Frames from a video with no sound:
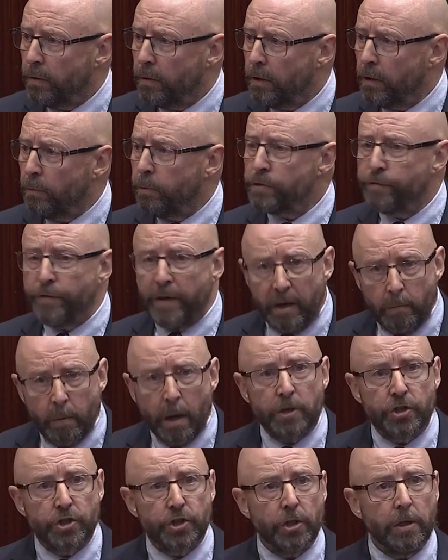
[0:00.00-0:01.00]
It was very
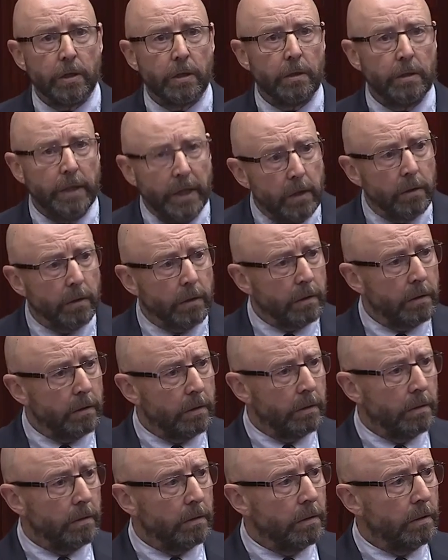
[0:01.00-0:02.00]
much legal.
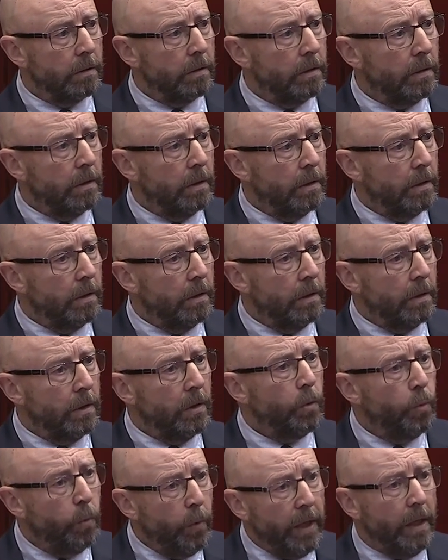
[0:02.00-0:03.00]

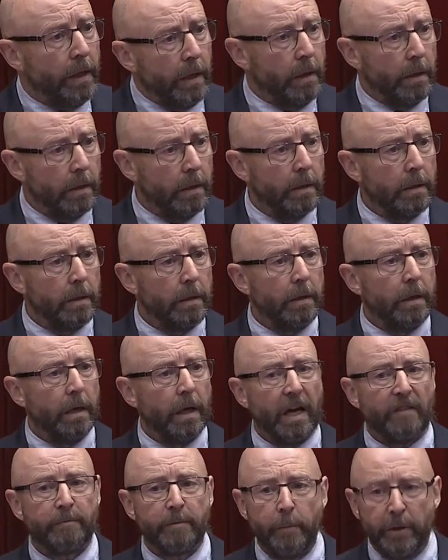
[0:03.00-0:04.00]
We
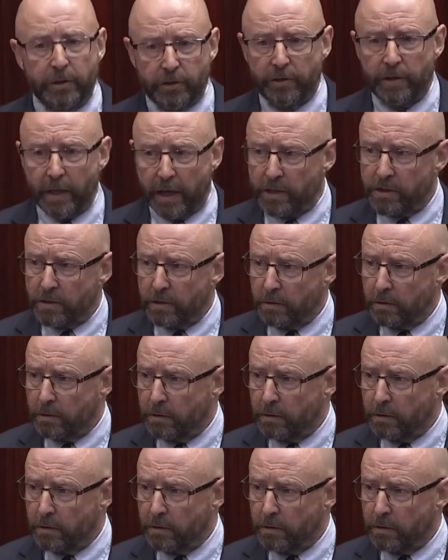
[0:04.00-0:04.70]
have permitted that.